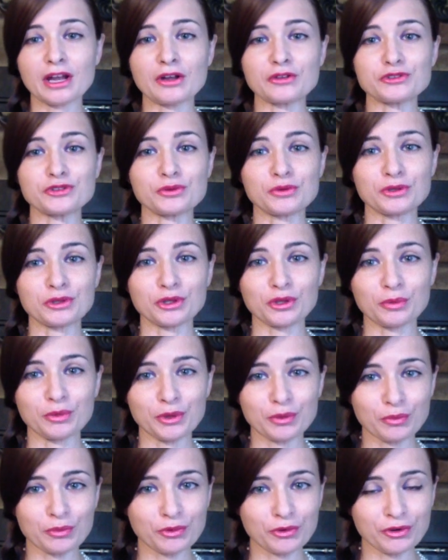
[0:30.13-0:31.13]
I'll do a little
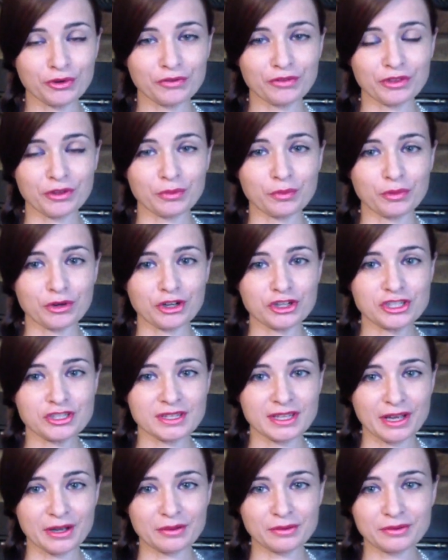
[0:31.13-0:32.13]
bit more of the brush
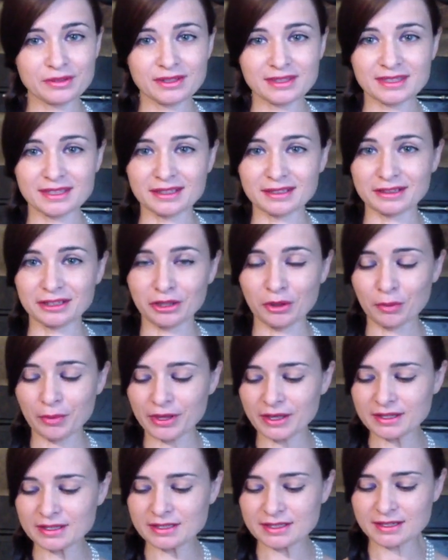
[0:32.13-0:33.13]
sounds in a little
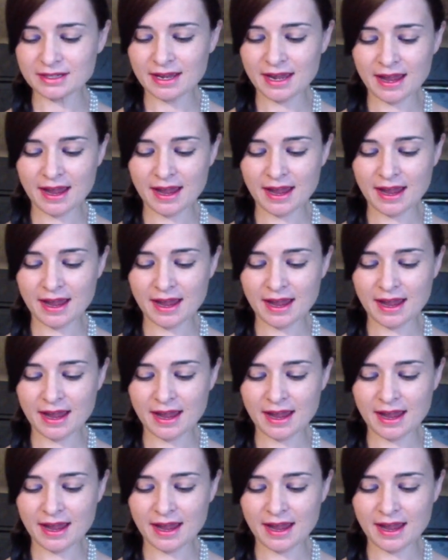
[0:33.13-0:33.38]
bit.